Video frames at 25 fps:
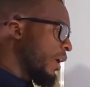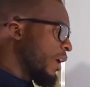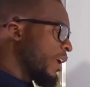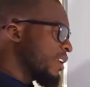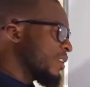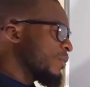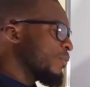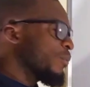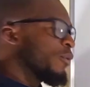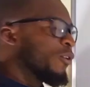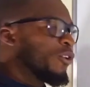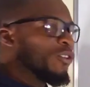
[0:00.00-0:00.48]

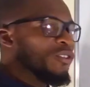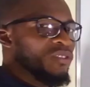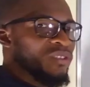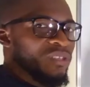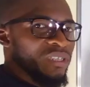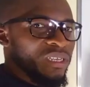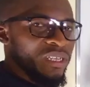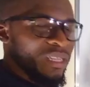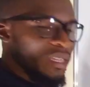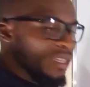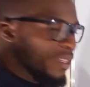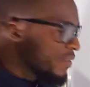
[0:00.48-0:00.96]
8 plus
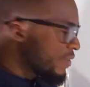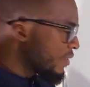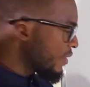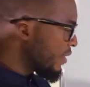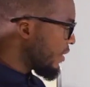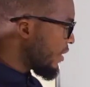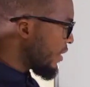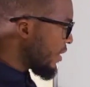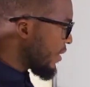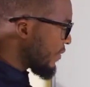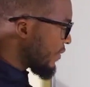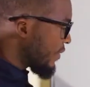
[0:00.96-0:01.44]
3 is
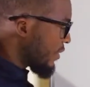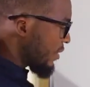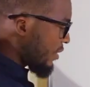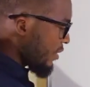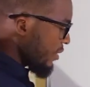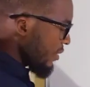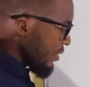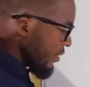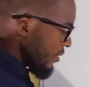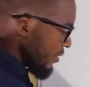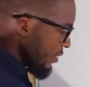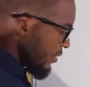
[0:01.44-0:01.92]

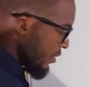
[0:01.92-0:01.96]
11